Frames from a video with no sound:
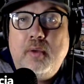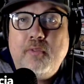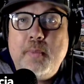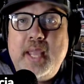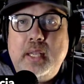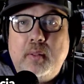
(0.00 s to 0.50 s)

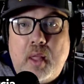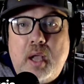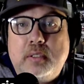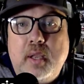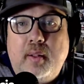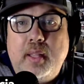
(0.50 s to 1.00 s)
for making
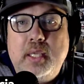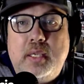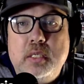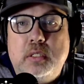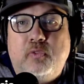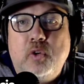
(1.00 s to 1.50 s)
Locked On LA
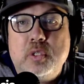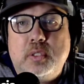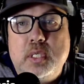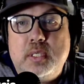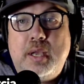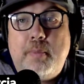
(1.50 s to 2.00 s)
Kings your first listen.